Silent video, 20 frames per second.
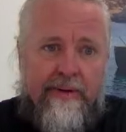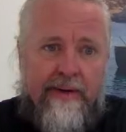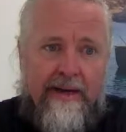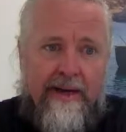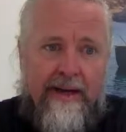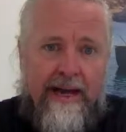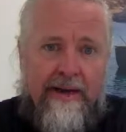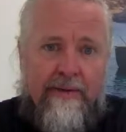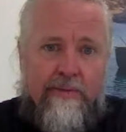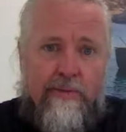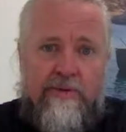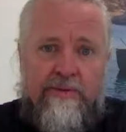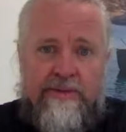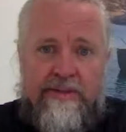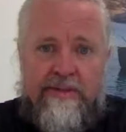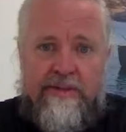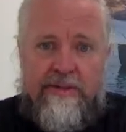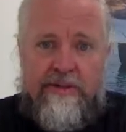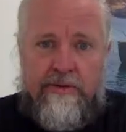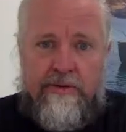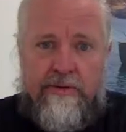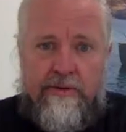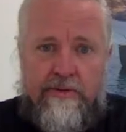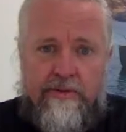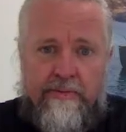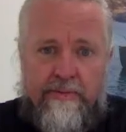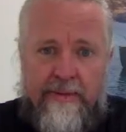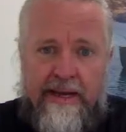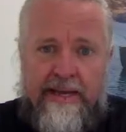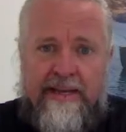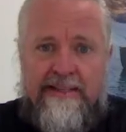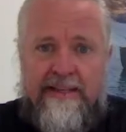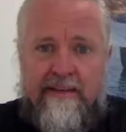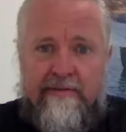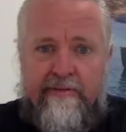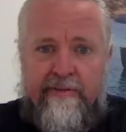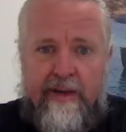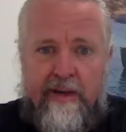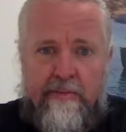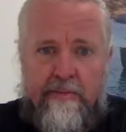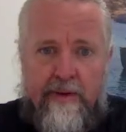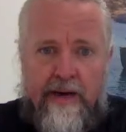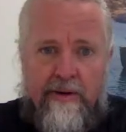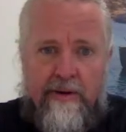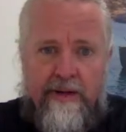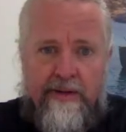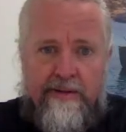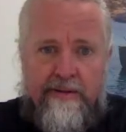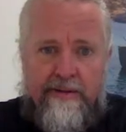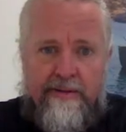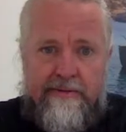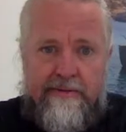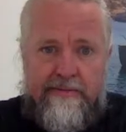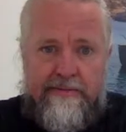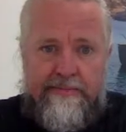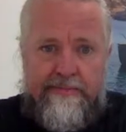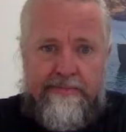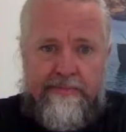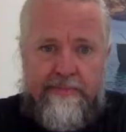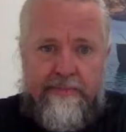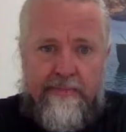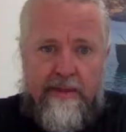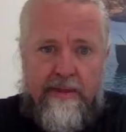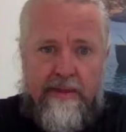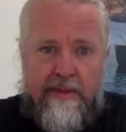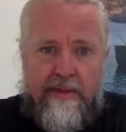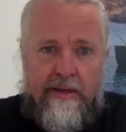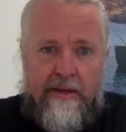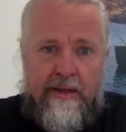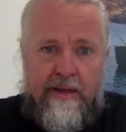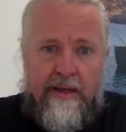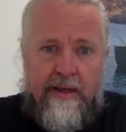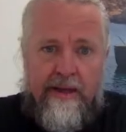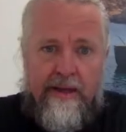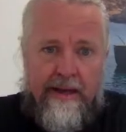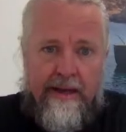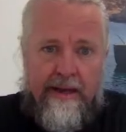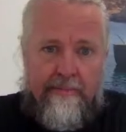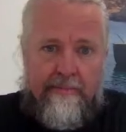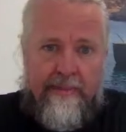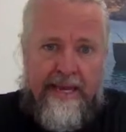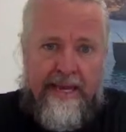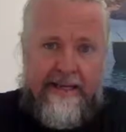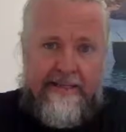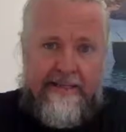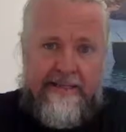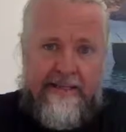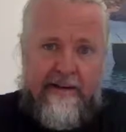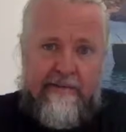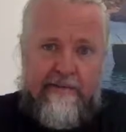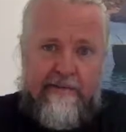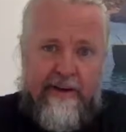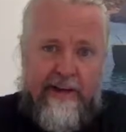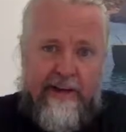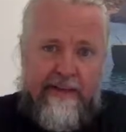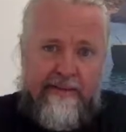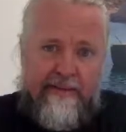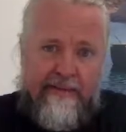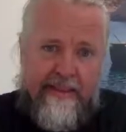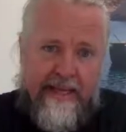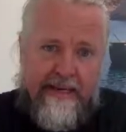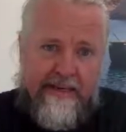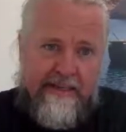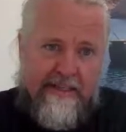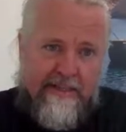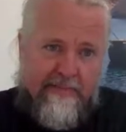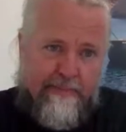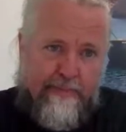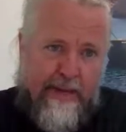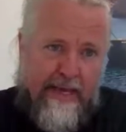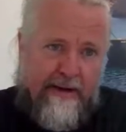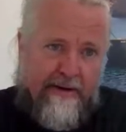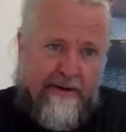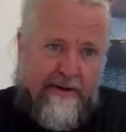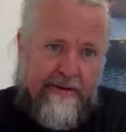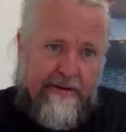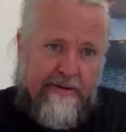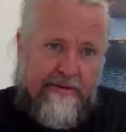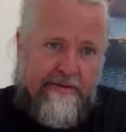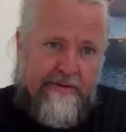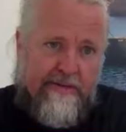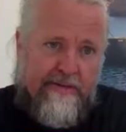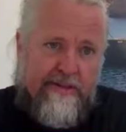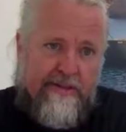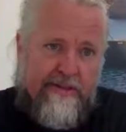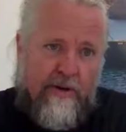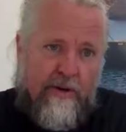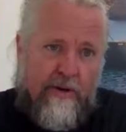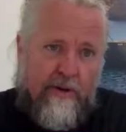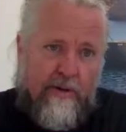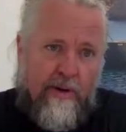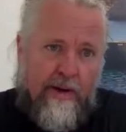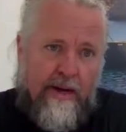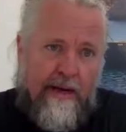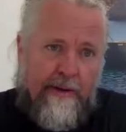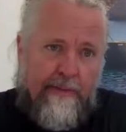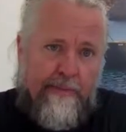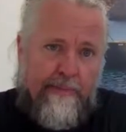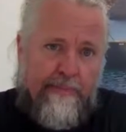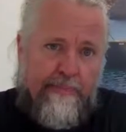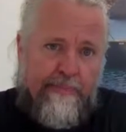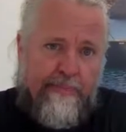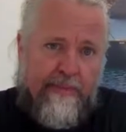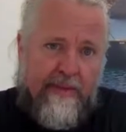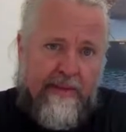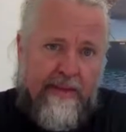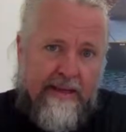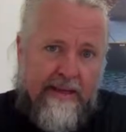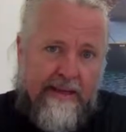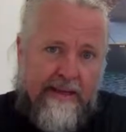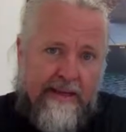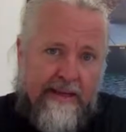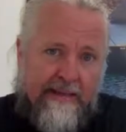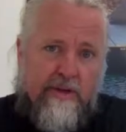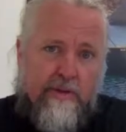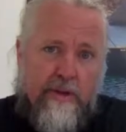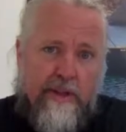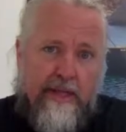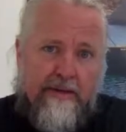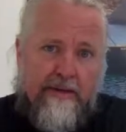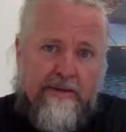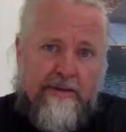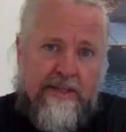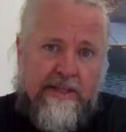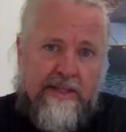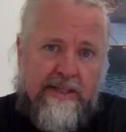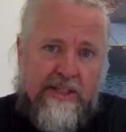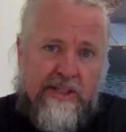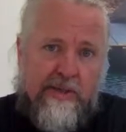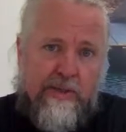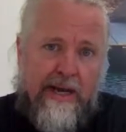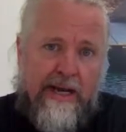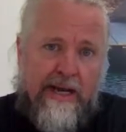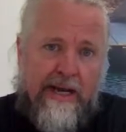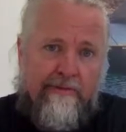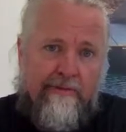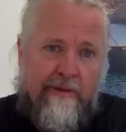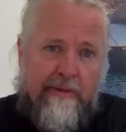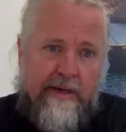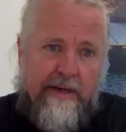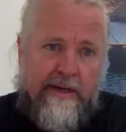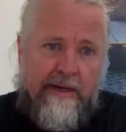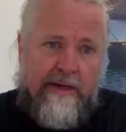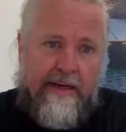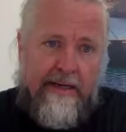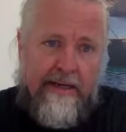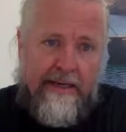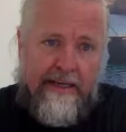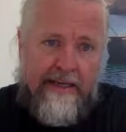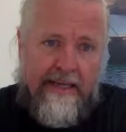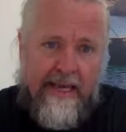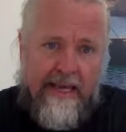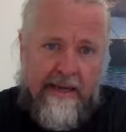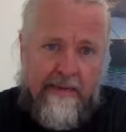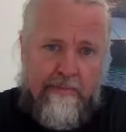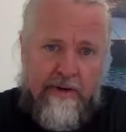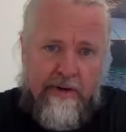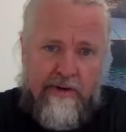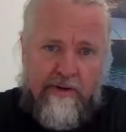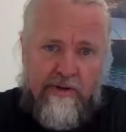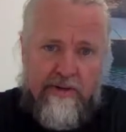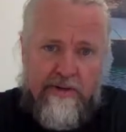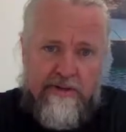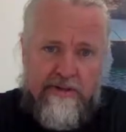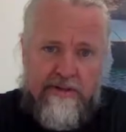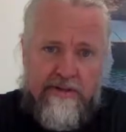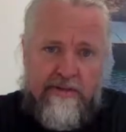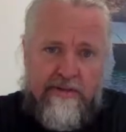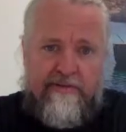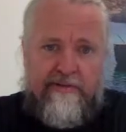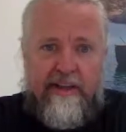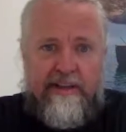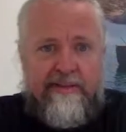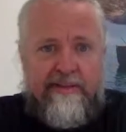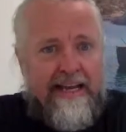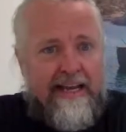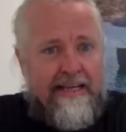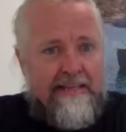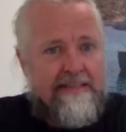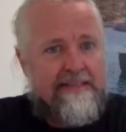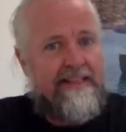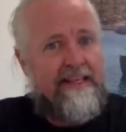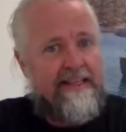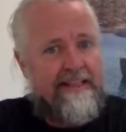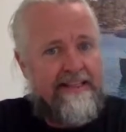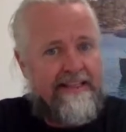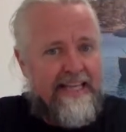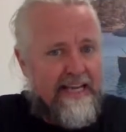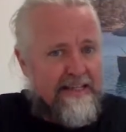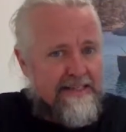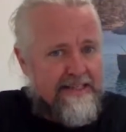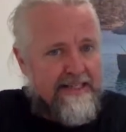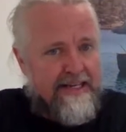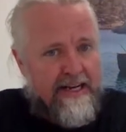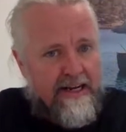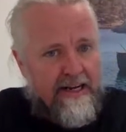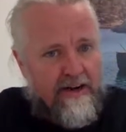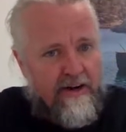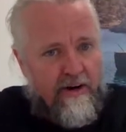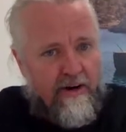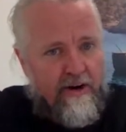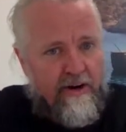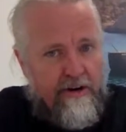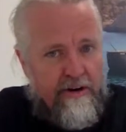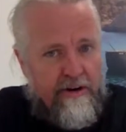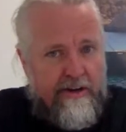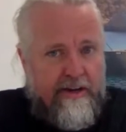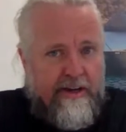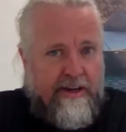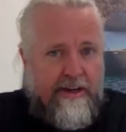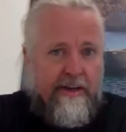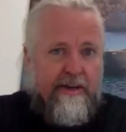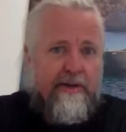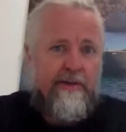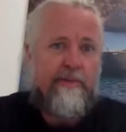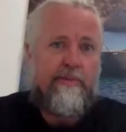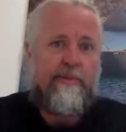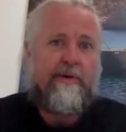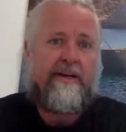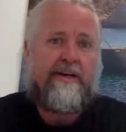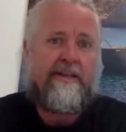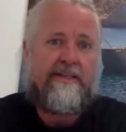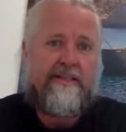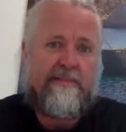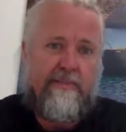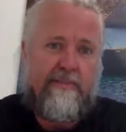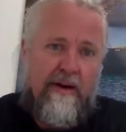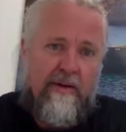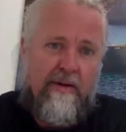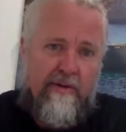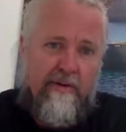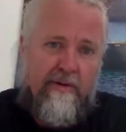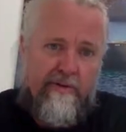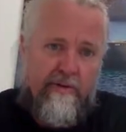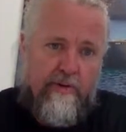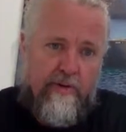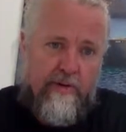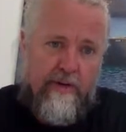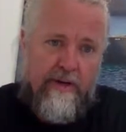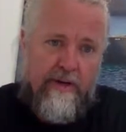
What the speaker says: I wanted to make something about it and make something that is better. So in 2012, when I came across the fantastic Tesla car with its powerful